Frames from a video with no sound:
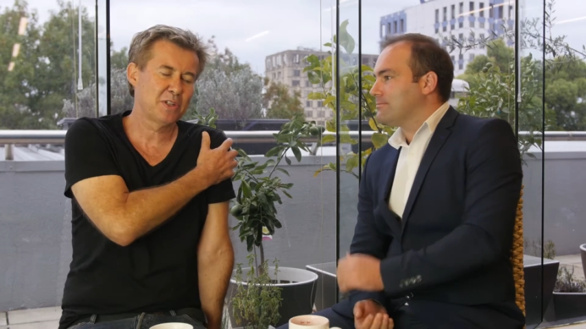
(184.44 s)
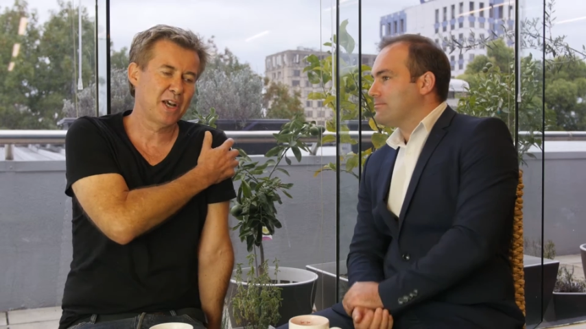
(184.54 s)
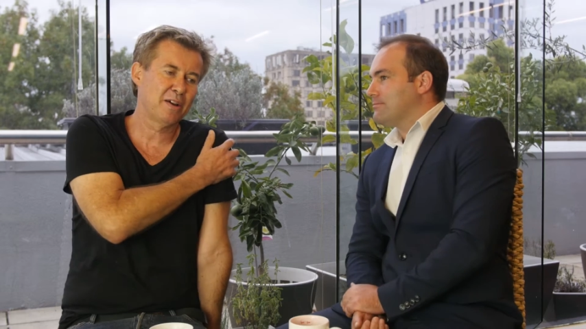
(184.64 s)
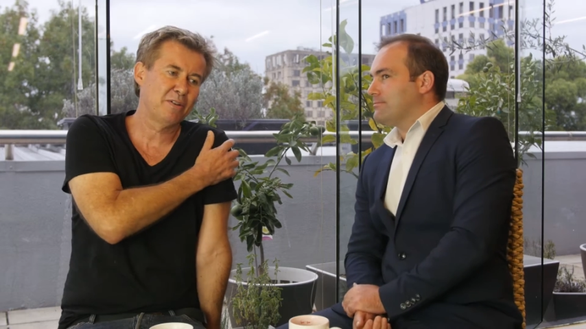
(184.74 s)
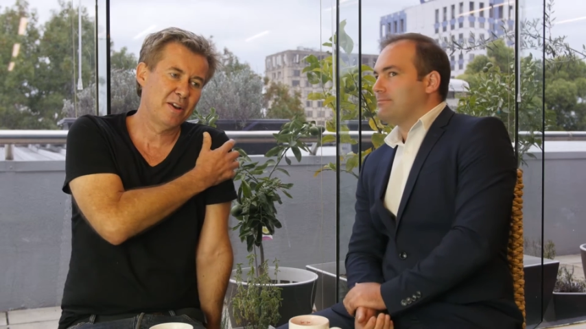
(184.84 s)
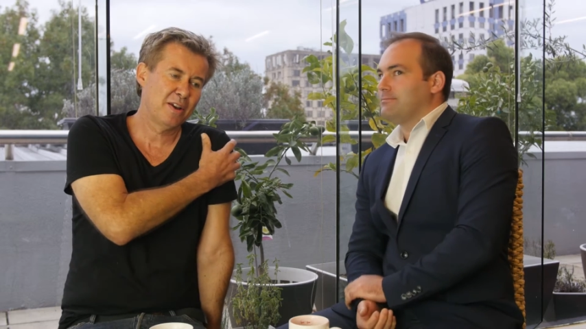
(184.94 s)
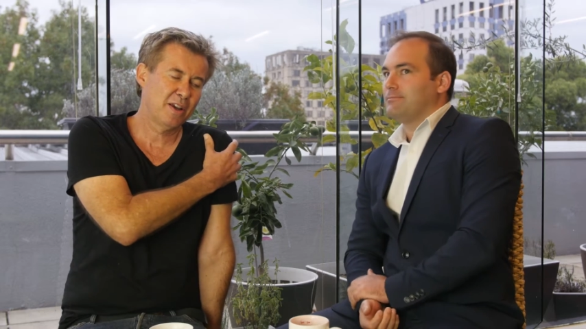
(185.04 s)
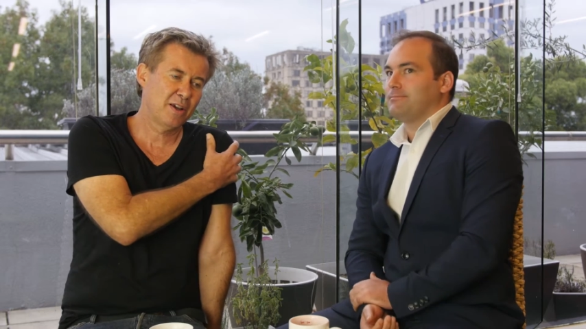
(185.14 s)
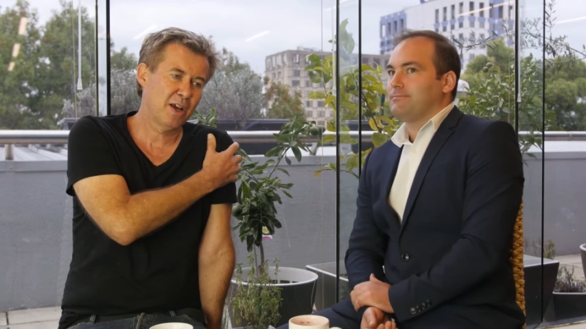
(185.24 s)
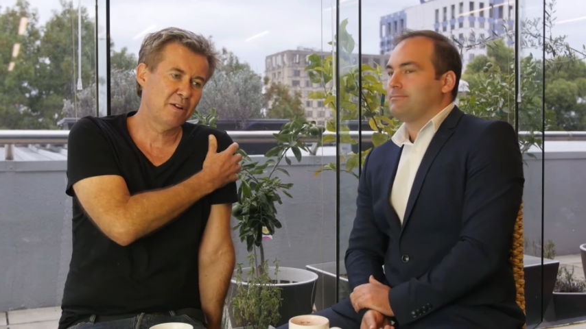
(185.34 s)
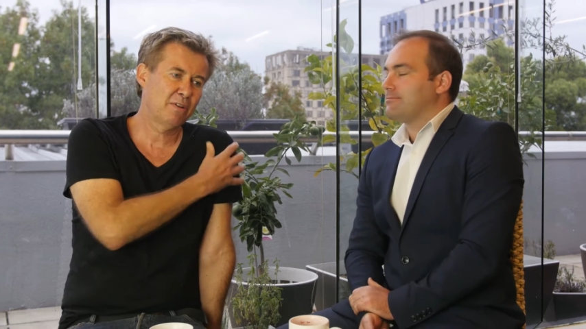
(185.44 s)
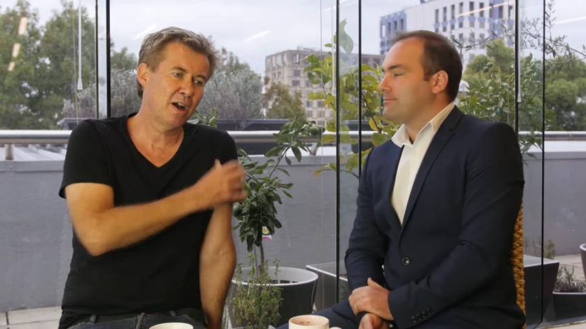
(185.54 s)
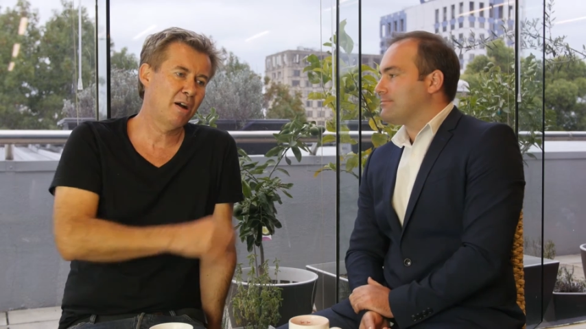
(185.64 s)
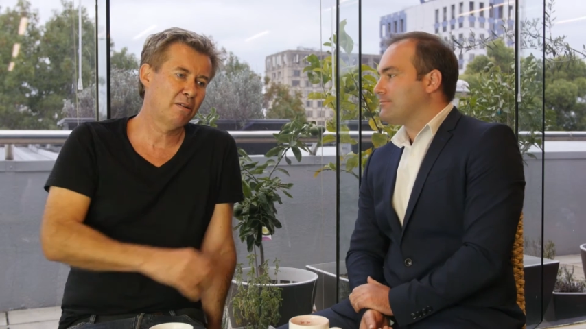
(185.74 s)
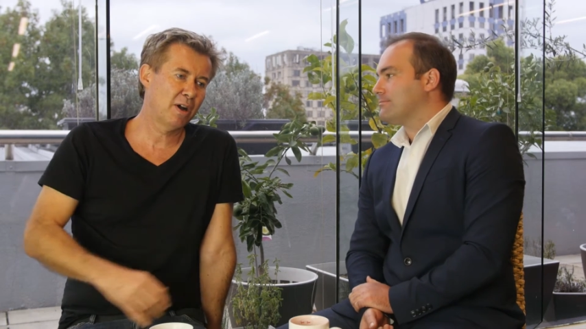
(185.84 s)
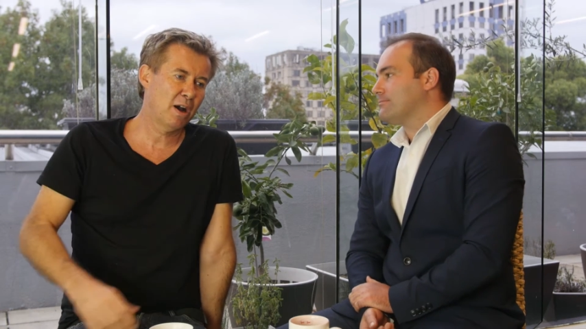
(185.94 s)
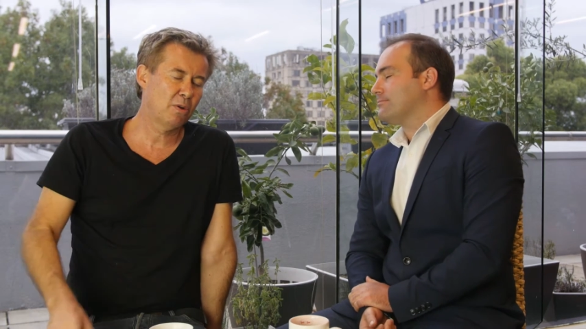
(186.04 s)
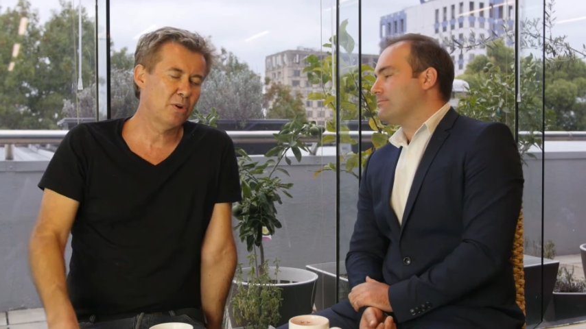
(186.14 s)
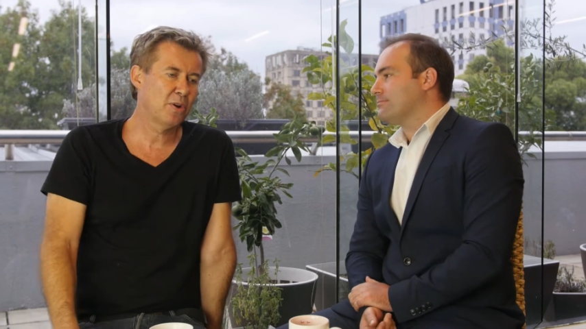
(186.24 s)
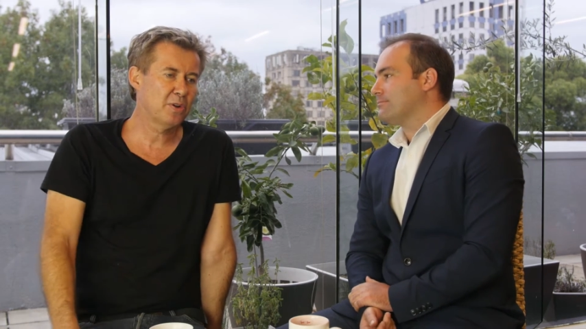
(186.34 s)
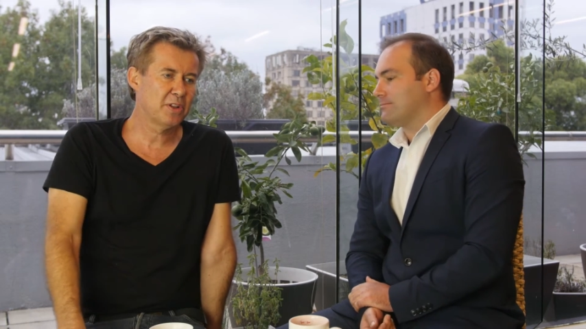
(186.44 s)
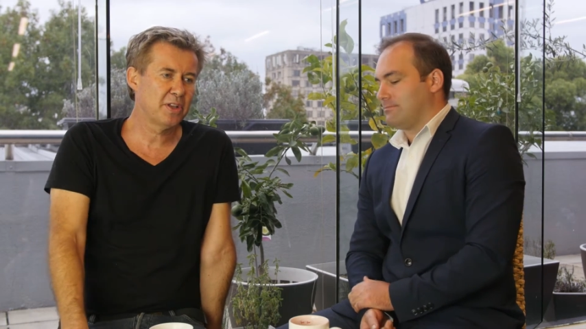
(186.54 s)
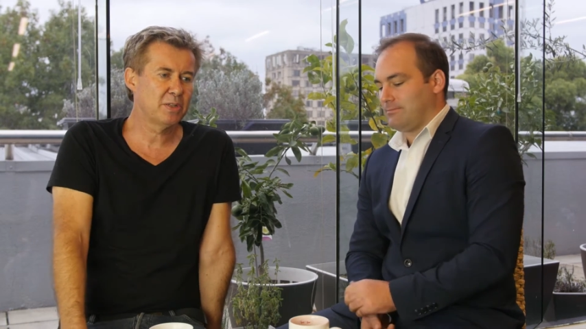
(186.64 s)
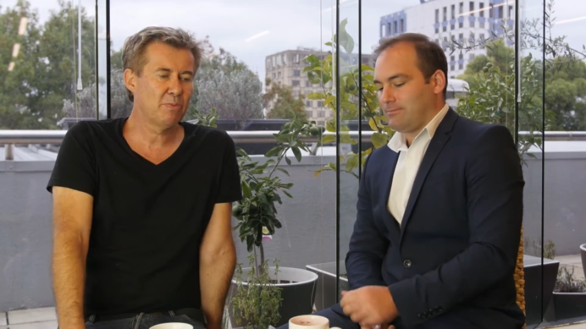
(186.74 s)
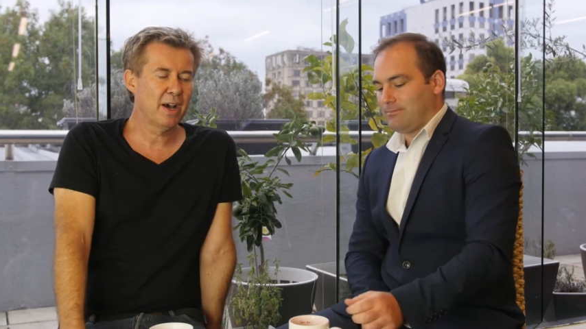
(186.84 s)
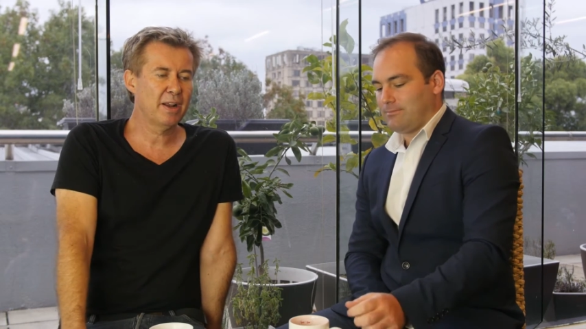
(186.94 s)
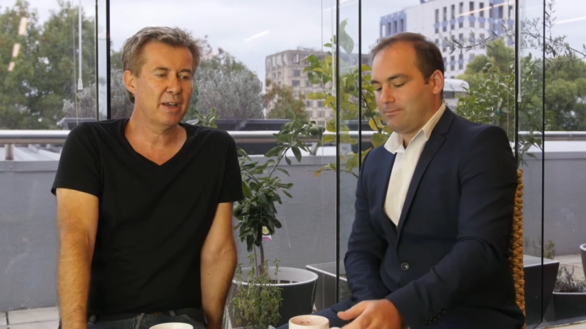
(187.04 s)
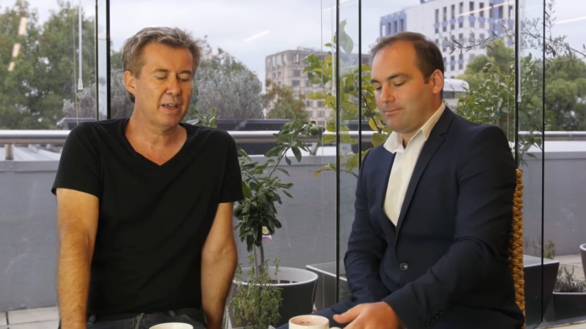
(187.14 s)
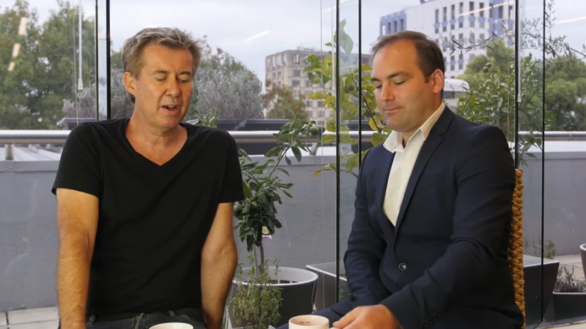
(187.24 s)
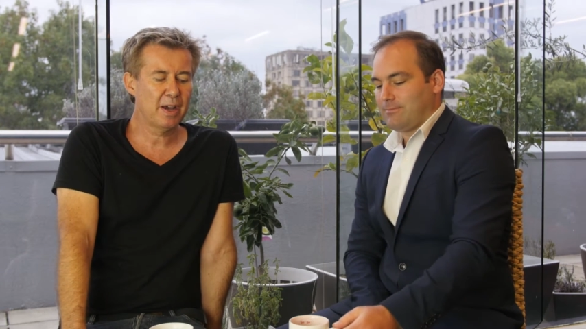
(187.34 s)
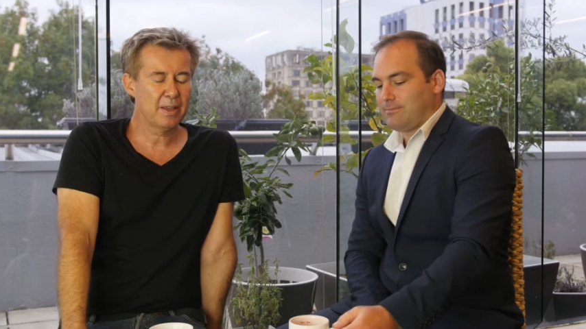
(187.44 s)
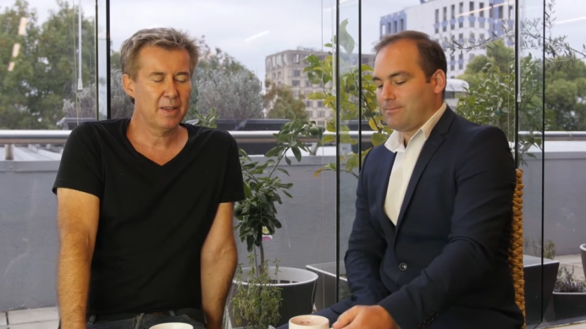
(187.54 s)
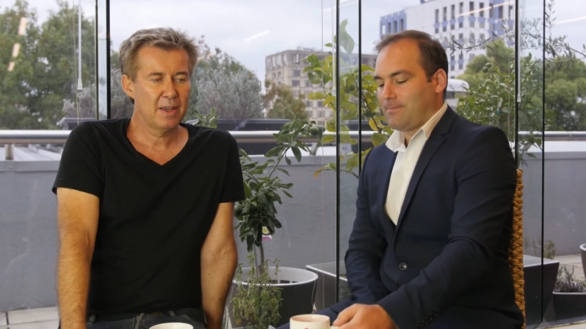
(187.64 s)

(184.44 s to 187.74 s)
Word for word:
Speaker 1: So, you know, hold, hold on to this one. I, I